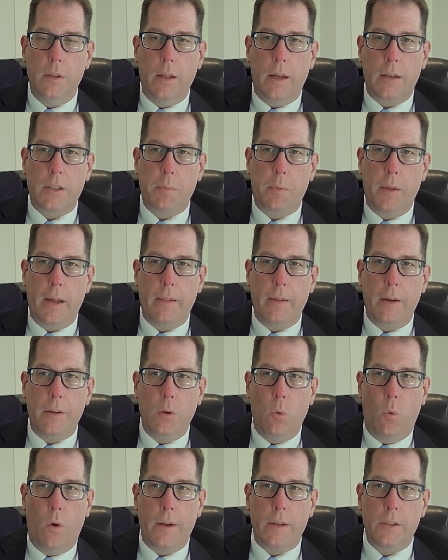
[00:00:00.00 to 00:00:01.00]
explain that
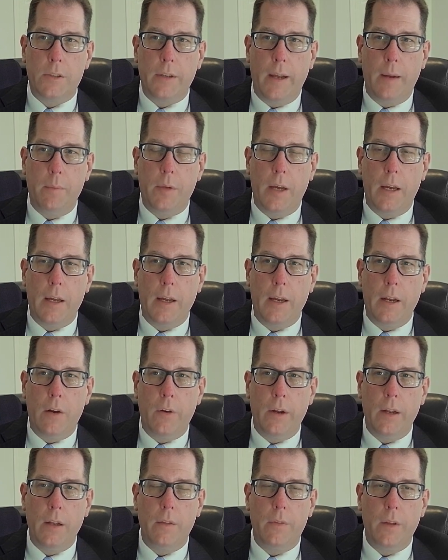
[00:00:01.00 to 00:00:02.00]
you want a same-day
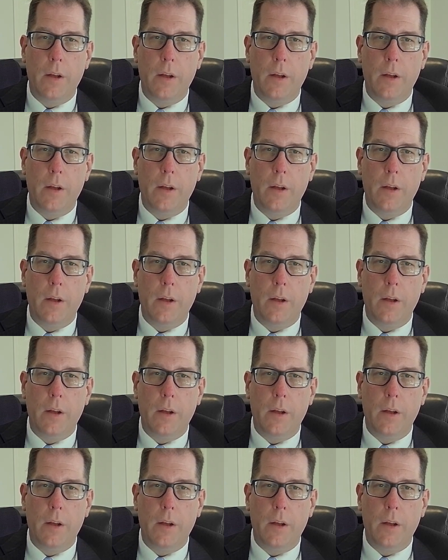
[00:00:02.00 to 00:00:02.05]
hearing.